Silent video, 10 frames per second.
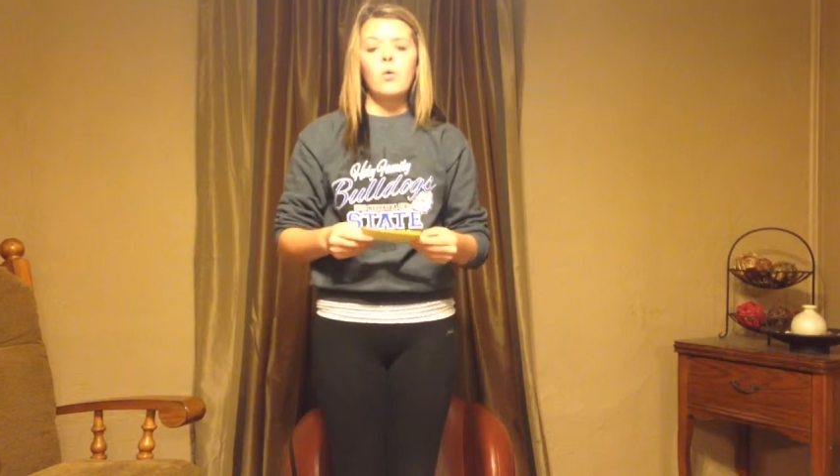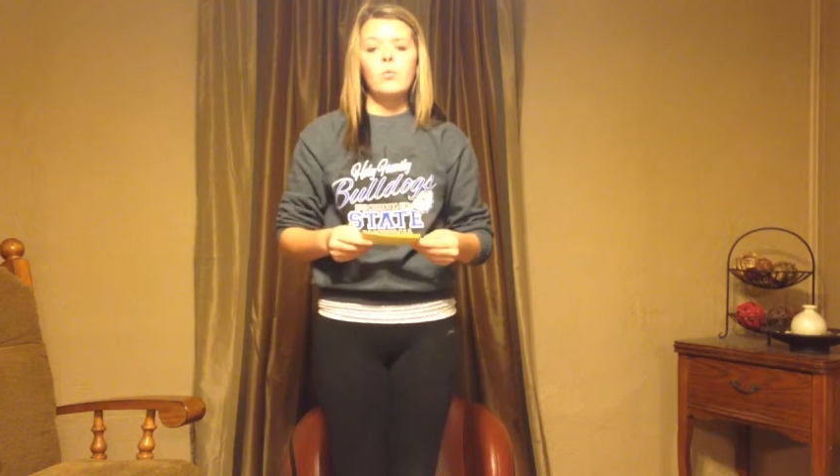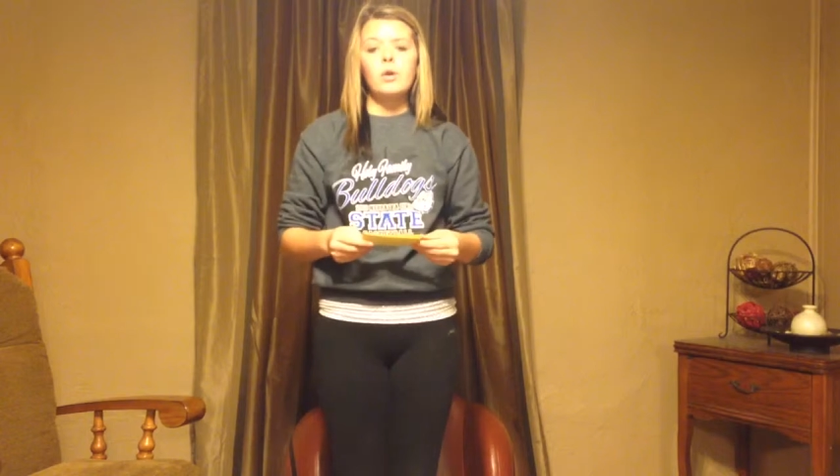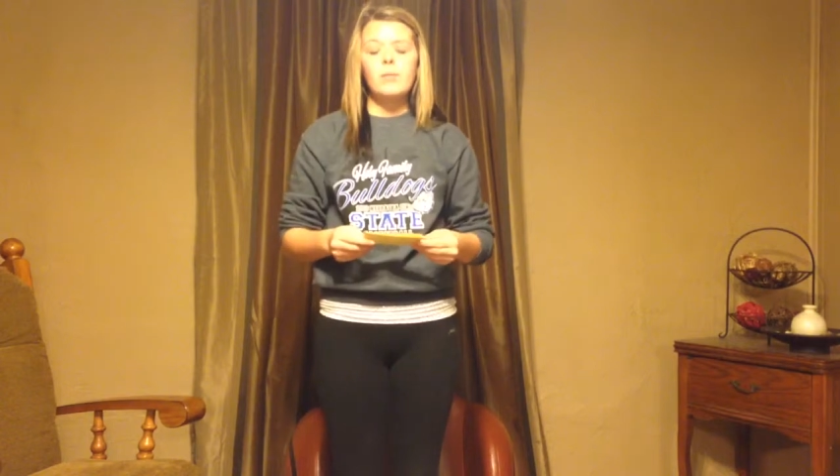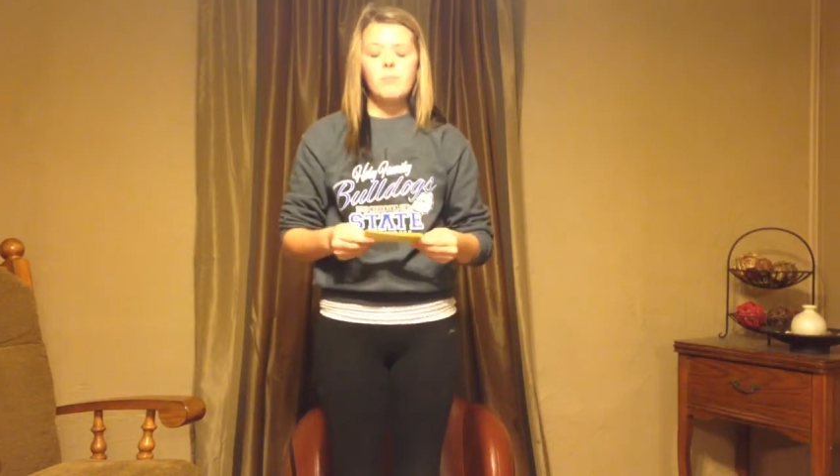
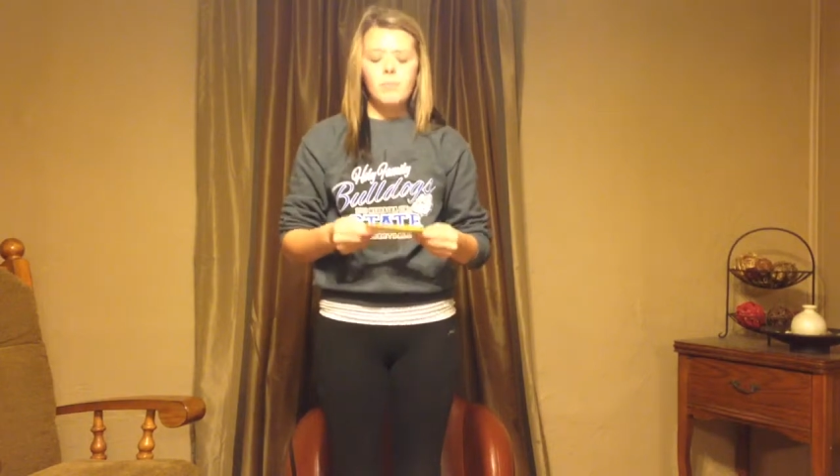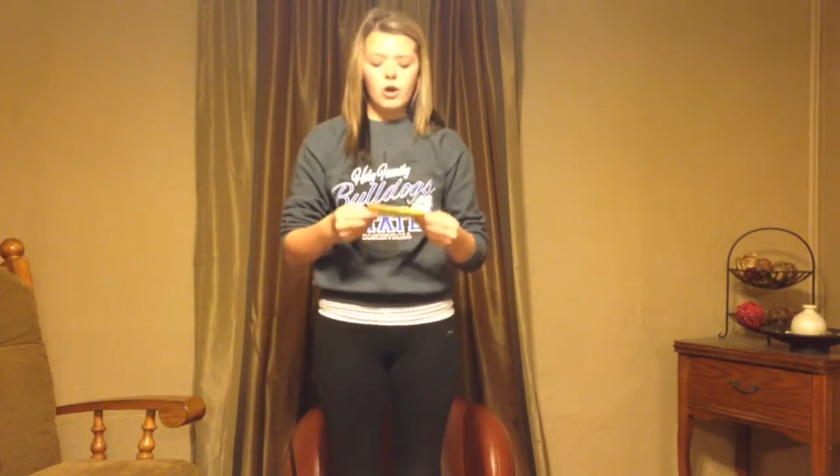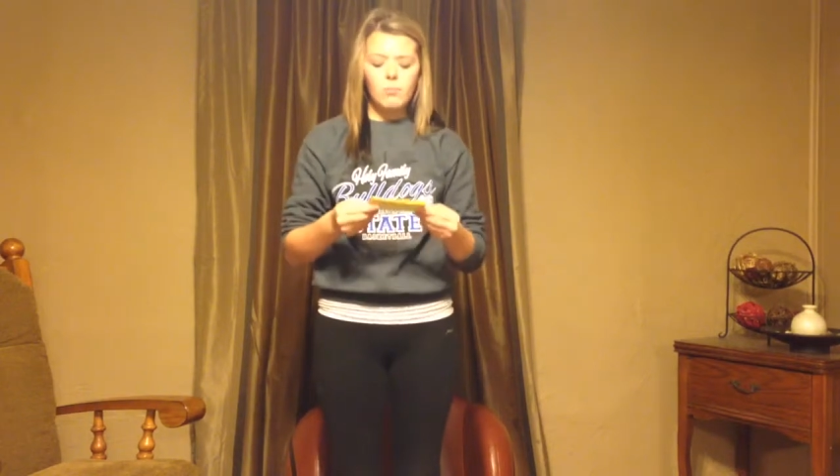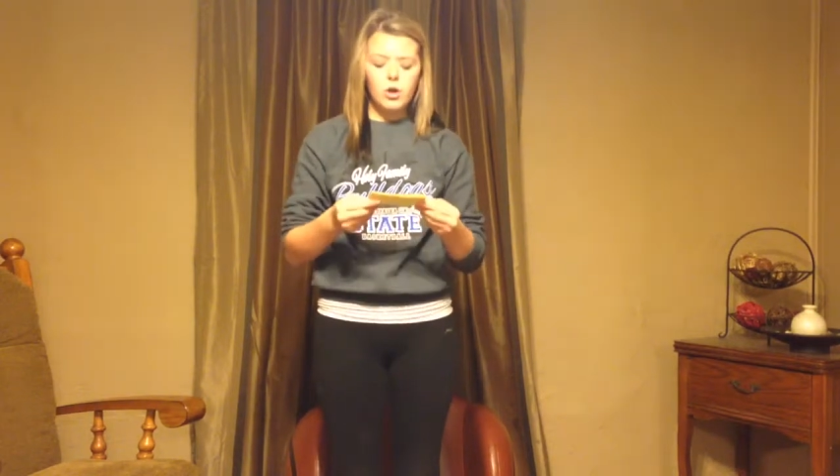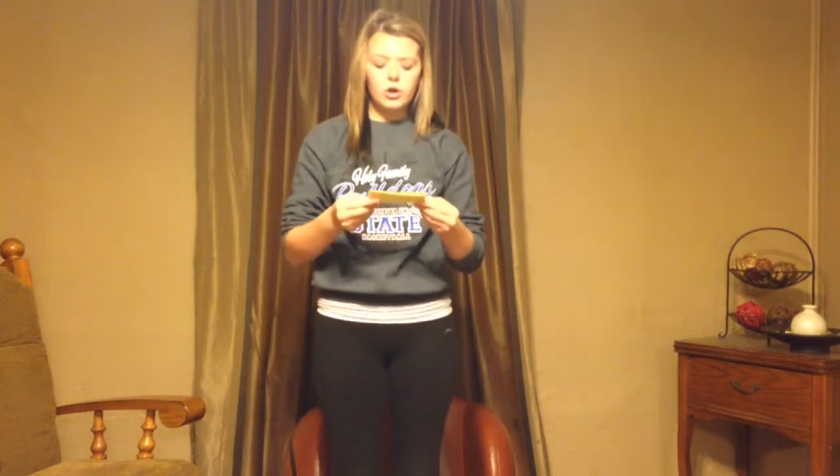We can
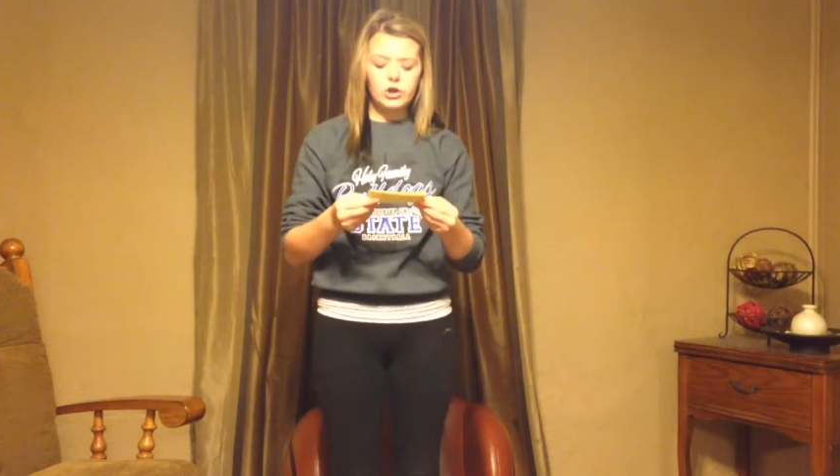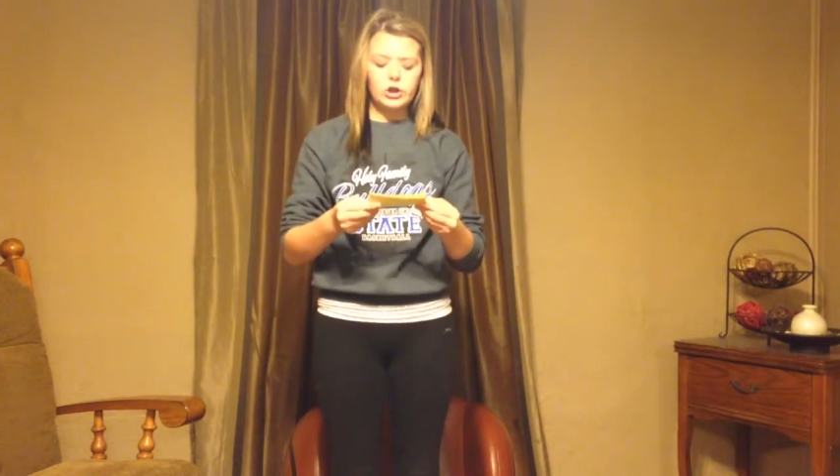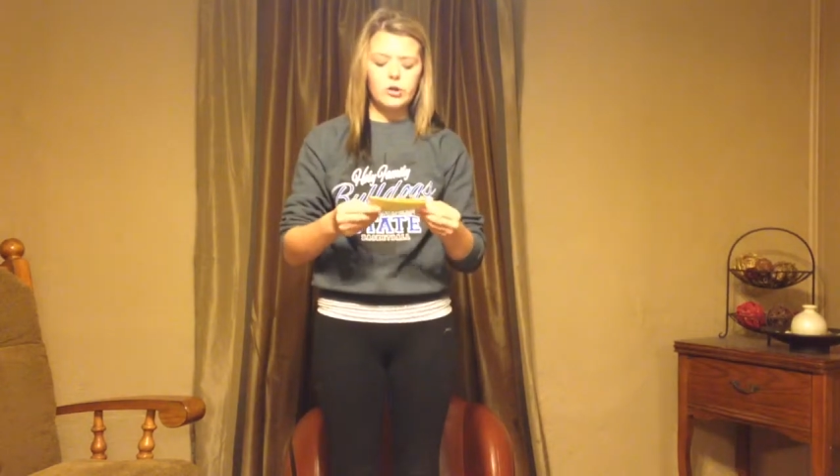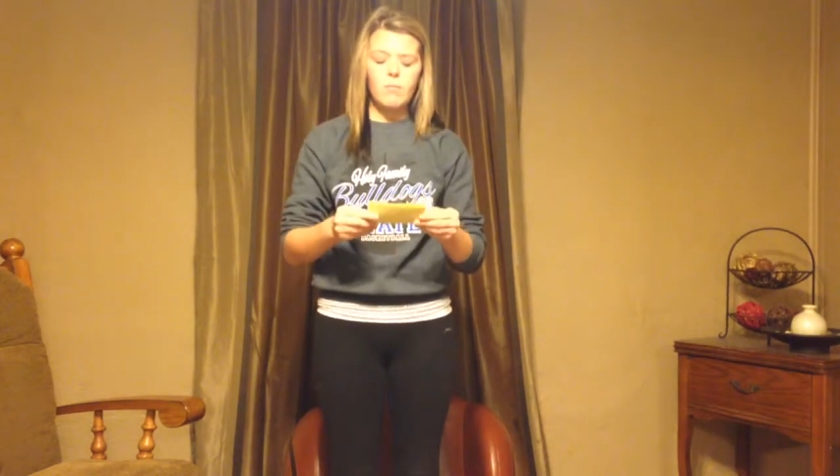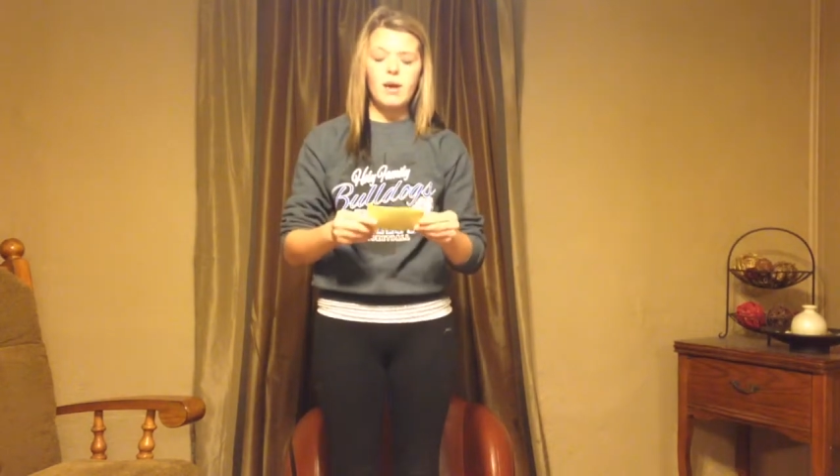better monitor